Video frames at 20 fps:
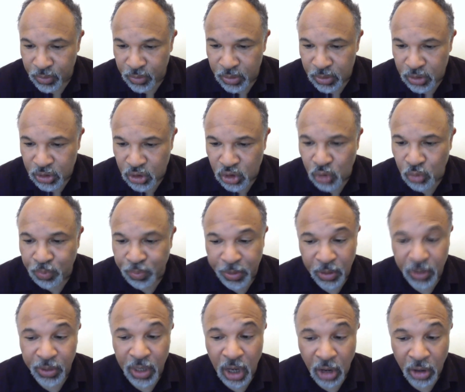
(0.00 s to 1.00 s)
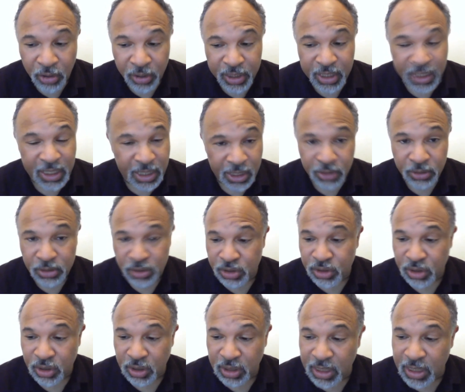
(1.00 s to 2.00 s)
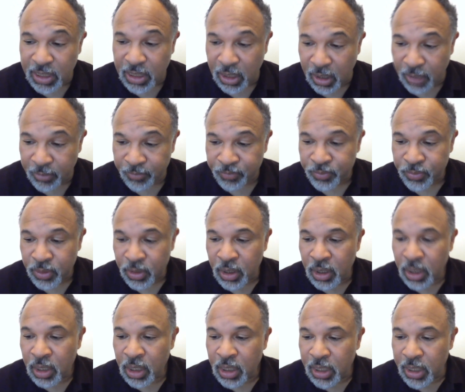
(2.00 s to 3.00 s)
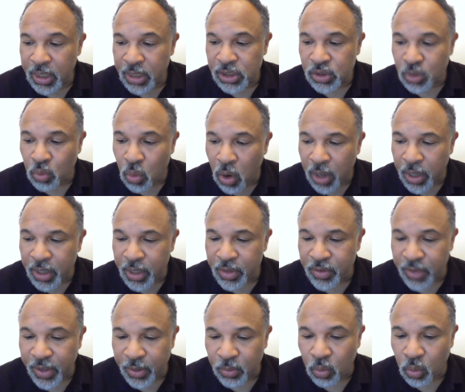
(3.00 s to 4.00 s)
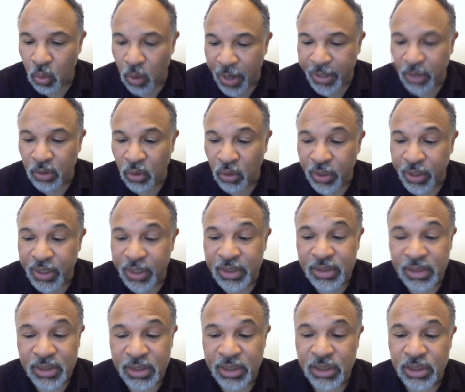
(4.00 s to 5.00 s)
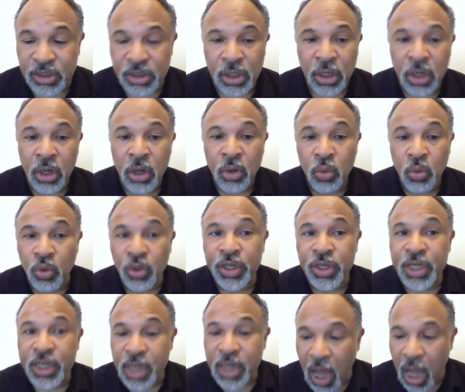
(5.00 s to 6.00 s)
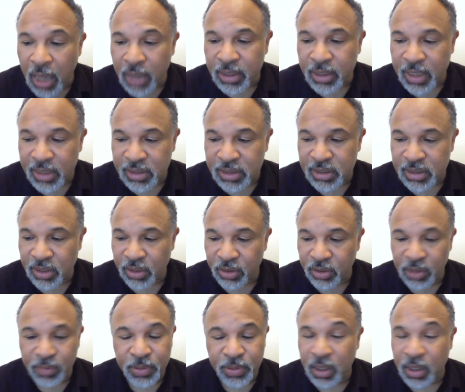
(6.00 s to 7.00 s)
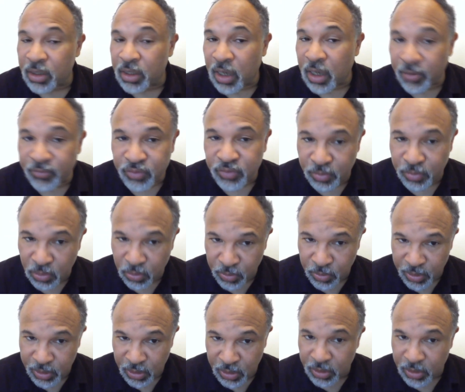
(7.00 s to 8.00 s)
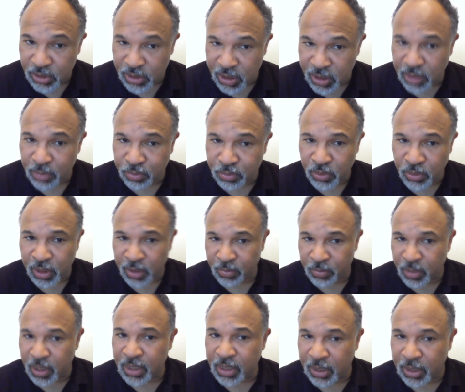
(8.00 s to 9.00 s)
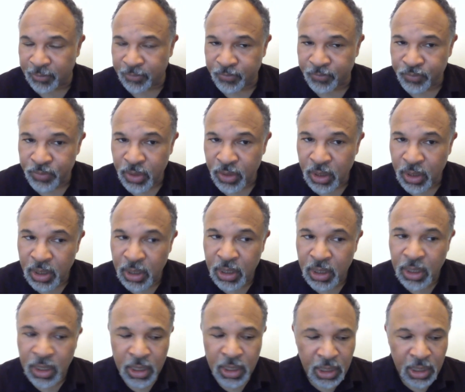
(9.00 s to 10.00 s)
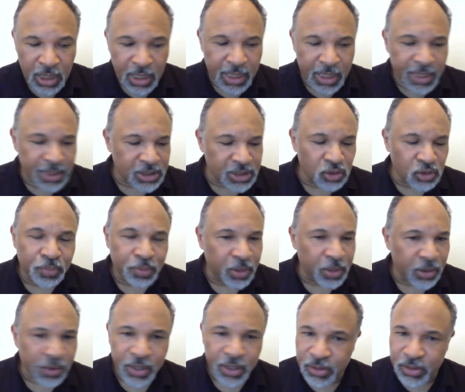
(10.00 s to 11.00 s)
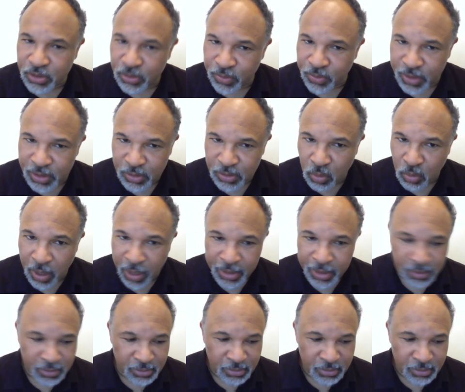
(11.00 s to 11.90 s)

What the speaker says: superiority here to Selina is one that white audiences would not necessarily be uncomfortable with. You understand the point I'm making? He is superior to his white,